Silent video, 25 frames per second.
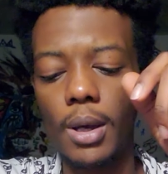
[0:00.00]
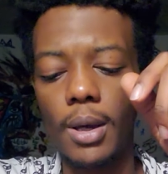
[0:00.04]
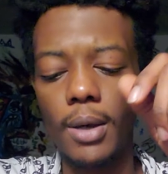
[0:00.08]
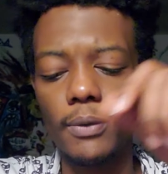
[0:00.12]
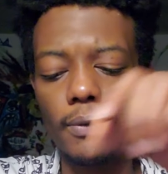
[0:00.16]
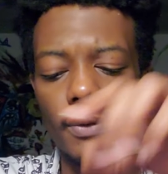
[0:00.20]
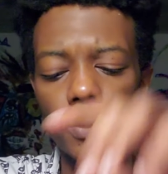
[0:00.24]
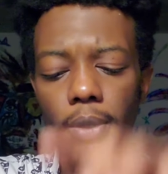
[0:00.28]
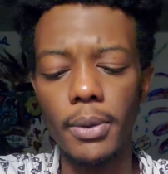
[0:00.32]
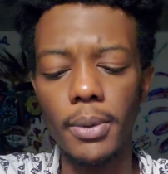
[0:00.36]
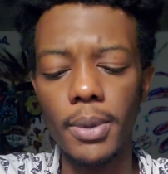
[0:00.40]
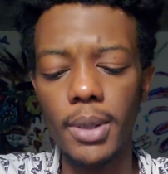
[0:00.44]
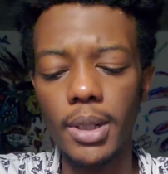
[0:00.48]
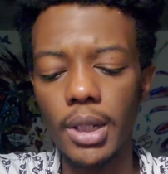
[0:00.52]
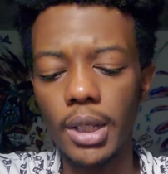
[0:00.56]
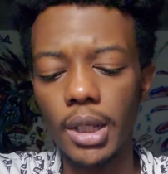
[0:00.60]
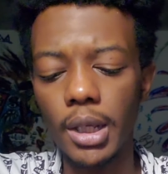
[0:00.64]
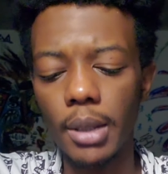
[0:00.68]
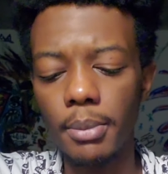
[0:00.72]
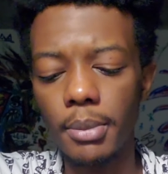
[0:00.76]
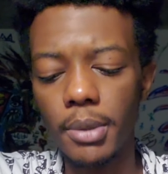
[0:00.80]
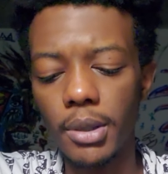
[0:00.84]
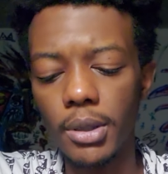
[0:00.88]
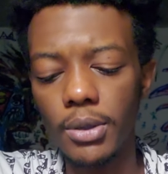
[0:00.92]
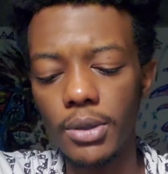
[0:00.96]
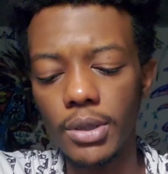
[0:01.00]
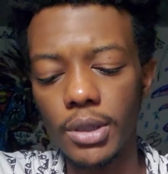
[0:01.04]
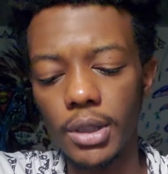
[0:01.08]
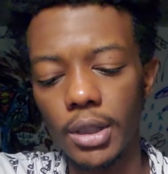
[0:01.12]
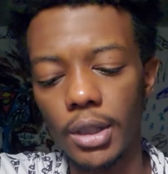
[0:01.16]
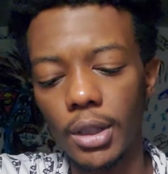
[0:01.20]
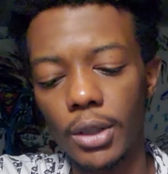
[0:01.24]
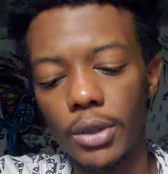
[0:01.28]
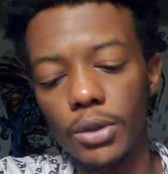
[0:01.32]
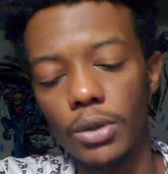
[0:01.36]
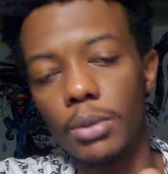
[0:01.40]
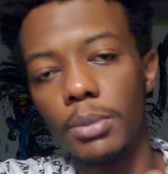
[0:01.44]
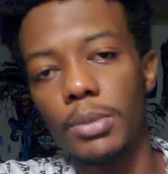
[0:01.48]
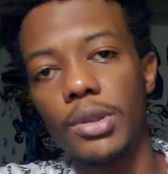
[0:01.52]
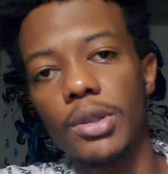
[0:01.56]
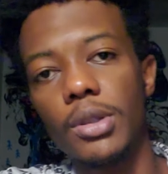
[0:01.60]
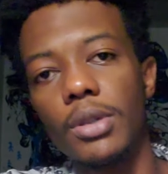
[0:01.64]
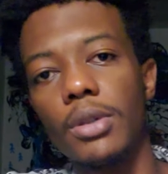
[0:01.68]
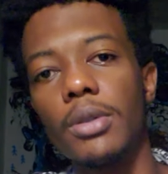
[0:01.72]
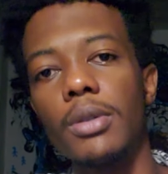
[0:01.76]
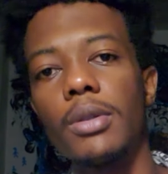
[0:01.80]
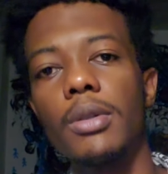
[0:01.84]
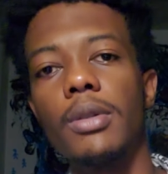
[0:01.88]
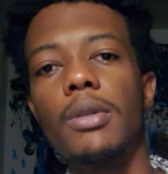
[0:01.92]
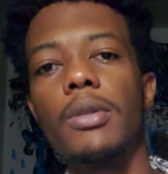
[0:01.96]
For your reading, I'll be using the
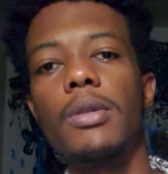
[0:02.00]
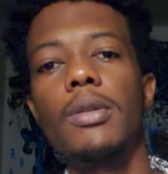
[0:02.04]
Tombstone